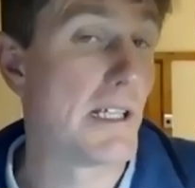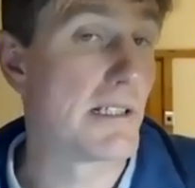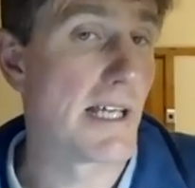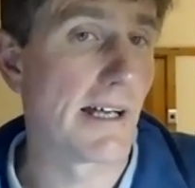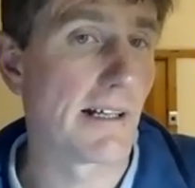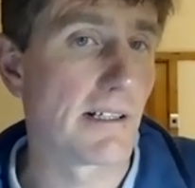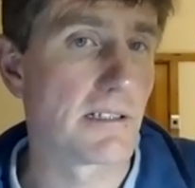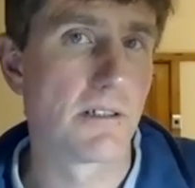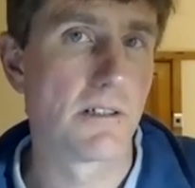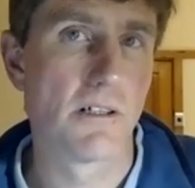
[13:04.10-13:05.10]
attacked?
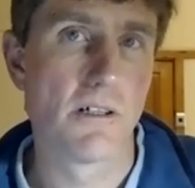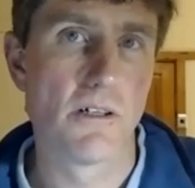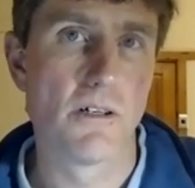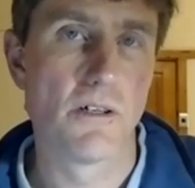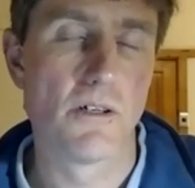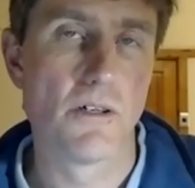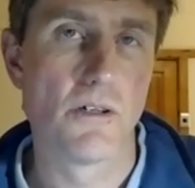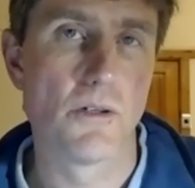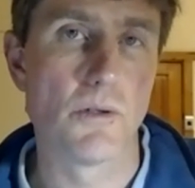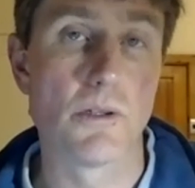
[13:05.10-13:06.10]

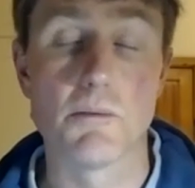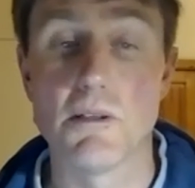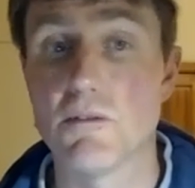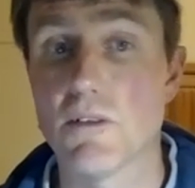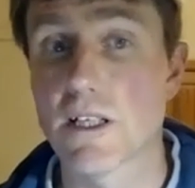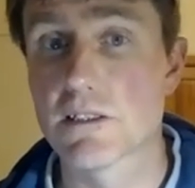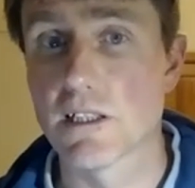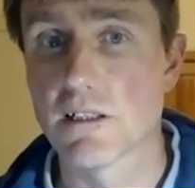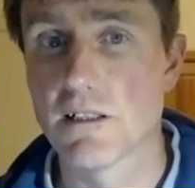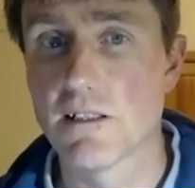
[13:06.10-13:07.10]
Who could be
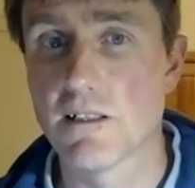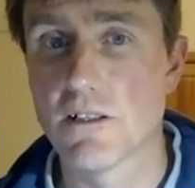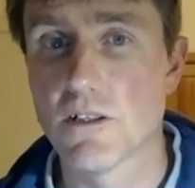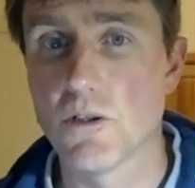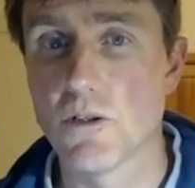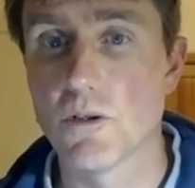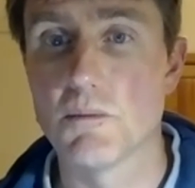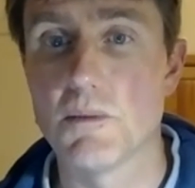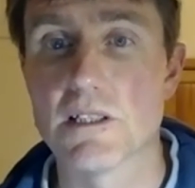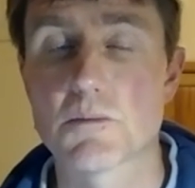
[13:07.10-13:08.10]
victor? Who could
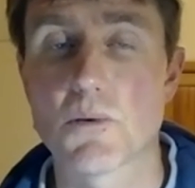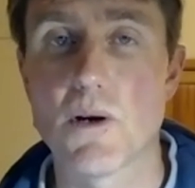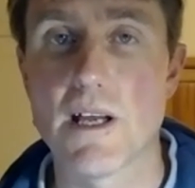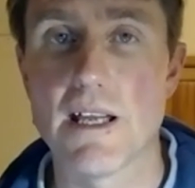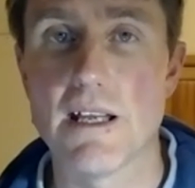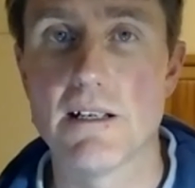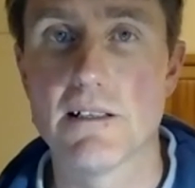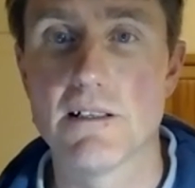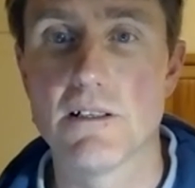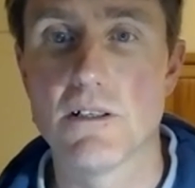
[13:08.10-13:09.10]
be his prey?
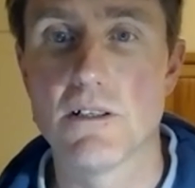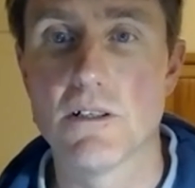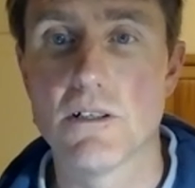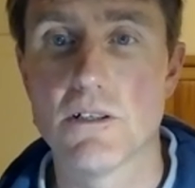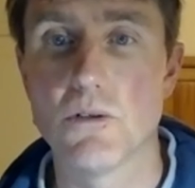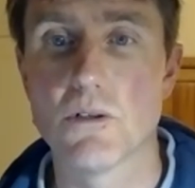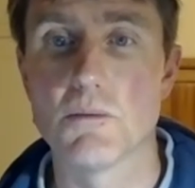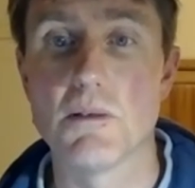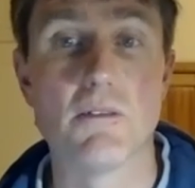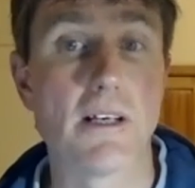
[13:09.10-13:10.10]
Who could
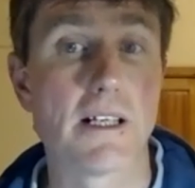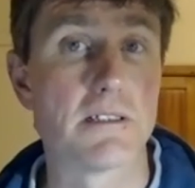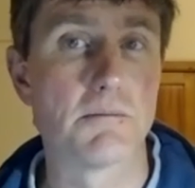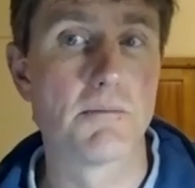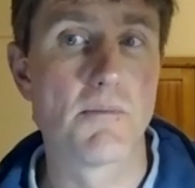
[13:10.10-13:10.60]
be victim?